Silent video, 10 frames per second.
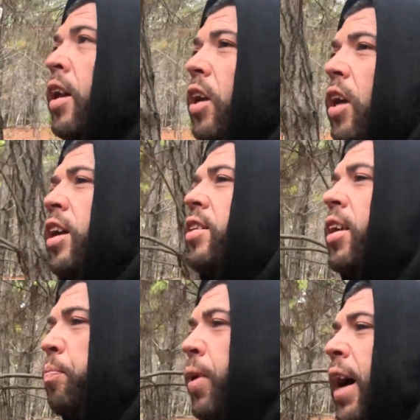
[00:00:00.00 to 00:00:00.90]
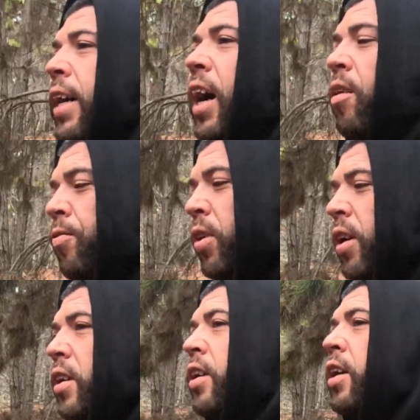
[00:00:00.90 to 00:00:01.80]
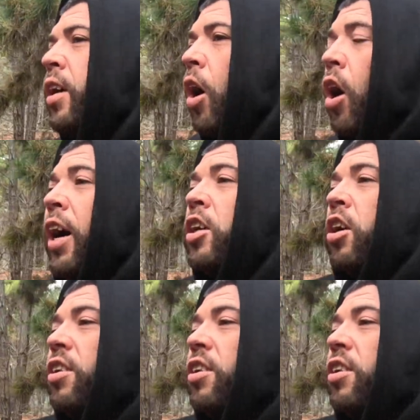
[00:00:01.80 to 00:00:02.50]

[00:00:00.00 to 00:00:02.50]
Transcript: Like, I think back after I got